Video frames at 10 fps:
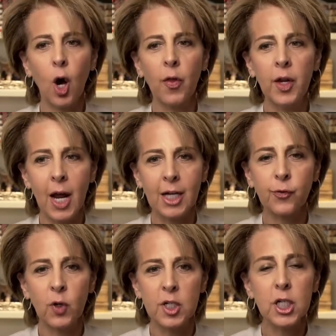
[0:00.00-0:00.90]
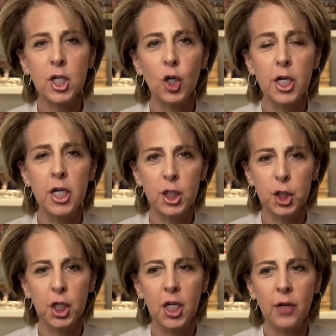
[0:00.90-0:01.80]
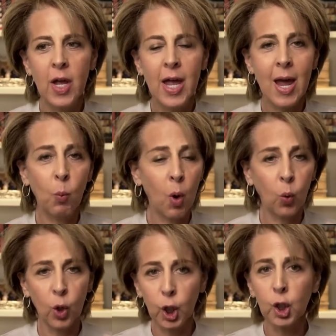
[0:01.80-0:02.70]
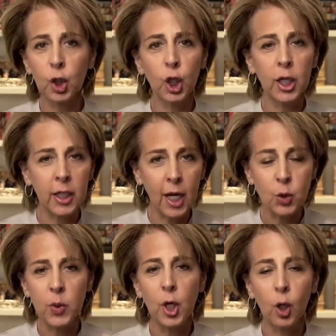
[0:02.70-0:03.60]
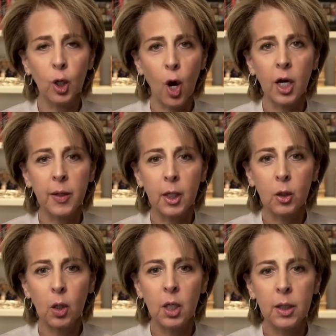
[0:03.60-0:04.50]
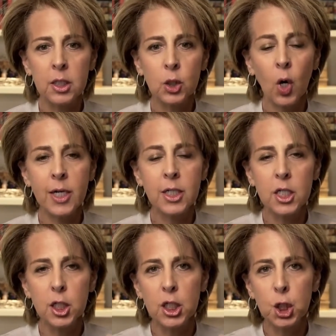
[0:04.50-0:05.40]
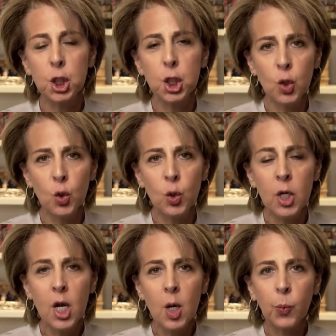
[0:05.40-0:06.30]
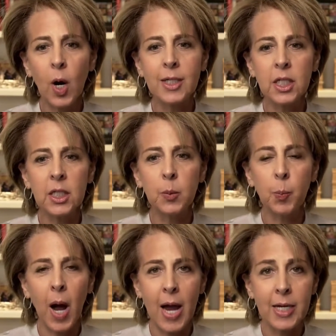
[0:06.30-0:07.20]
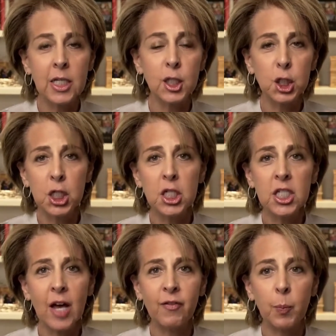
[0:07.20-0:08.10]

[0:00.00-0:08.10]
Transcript: the next frontier initiative, and what we're learning as we go along in this crisis. In June, President Biden and the G7